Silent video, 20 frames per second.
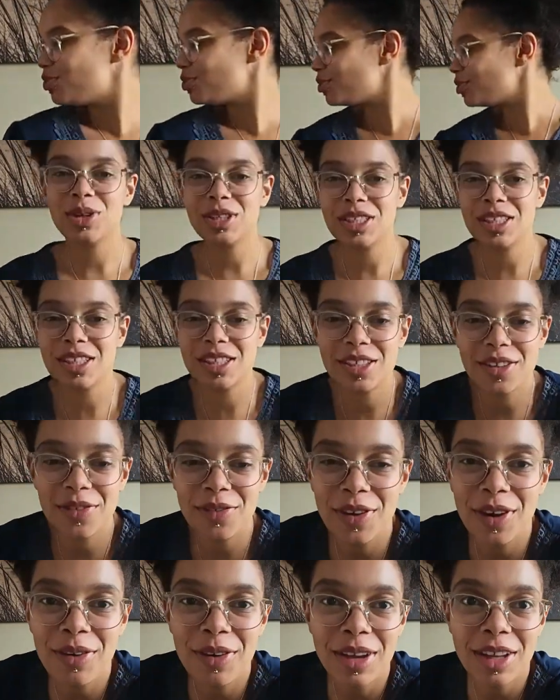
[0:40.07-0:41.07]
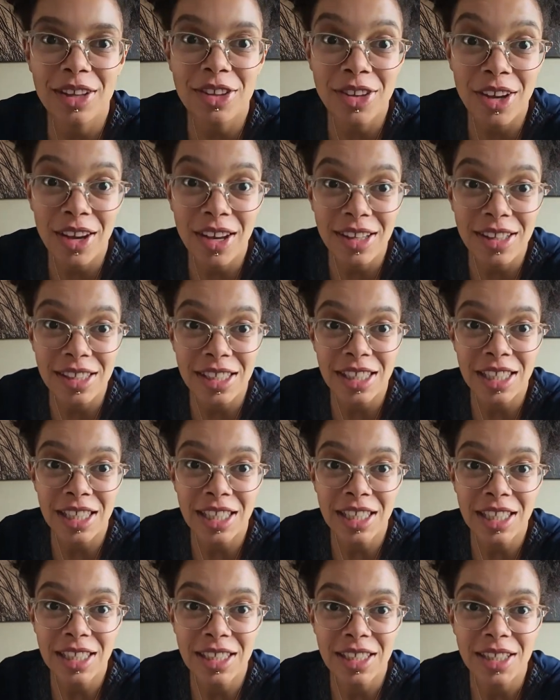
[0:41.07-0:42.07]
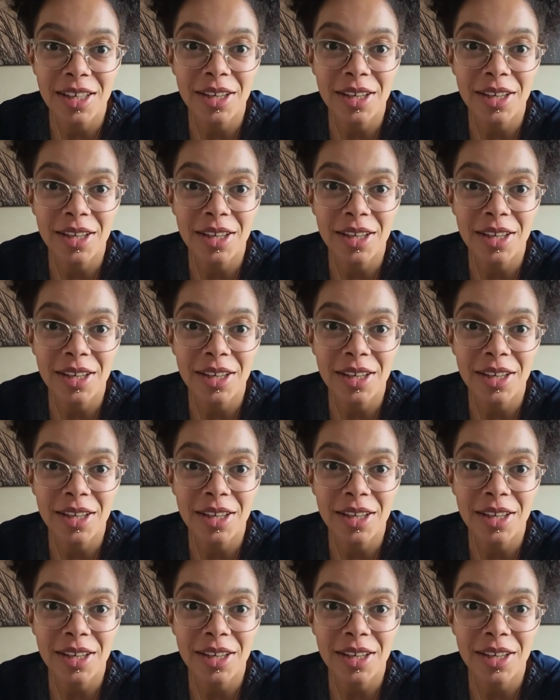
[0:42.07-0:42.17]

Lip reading: which is very dirty.